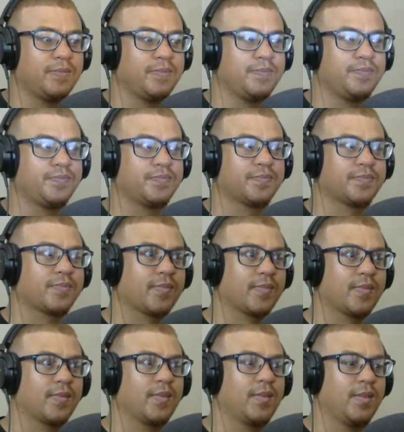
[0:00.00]

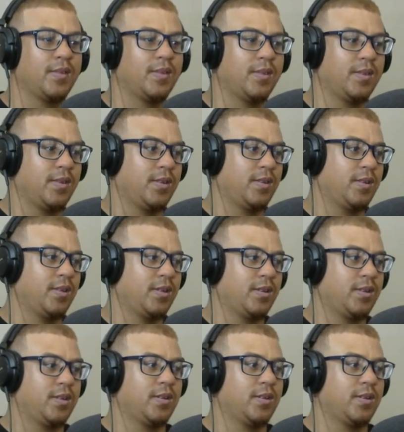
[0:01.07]
(silence)